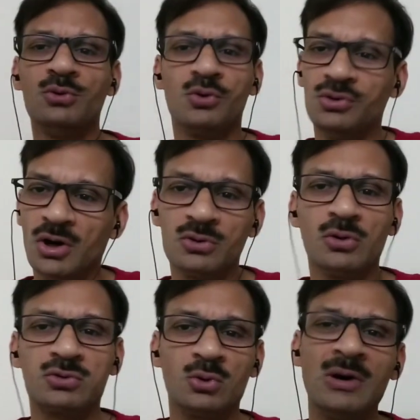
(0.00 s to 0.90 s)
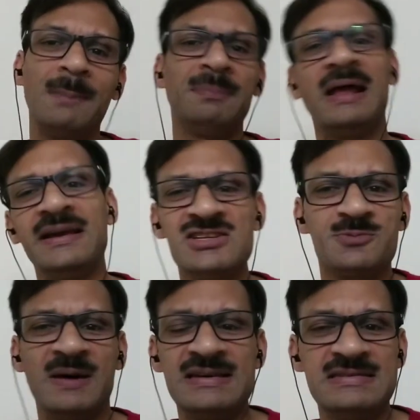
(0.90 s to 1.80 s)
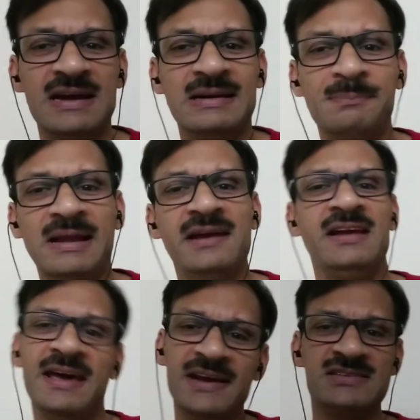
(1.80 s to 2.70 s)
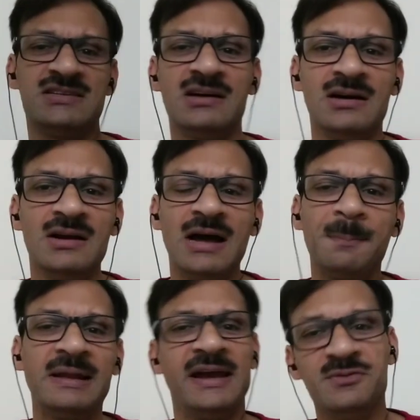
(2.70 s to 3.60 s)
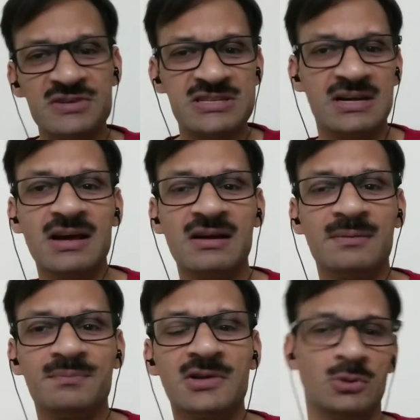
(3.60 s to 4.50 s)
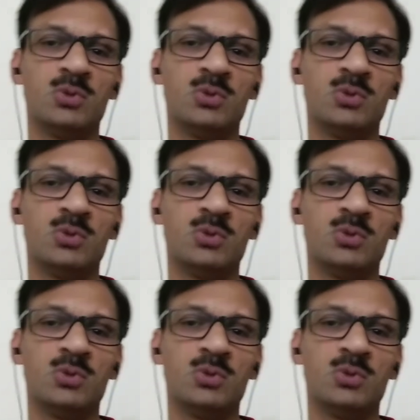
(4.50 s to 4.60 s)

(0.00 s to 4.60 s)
you could not go through, apply in SpiceJet, apply in AirAsia, apply in Vistara.